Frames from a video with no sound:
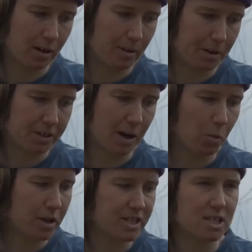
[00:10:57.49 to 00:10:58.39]
Because I
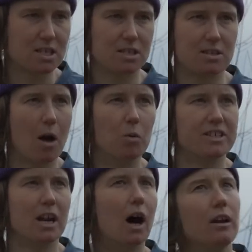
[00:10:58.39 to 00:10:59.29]
wasn't
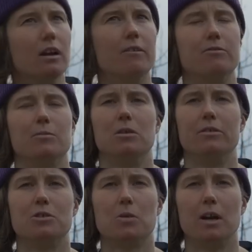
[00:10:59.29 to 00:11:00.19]
uncomfortable on
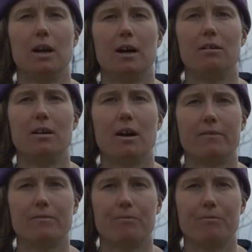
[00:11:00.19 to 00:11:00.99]
the 29er enough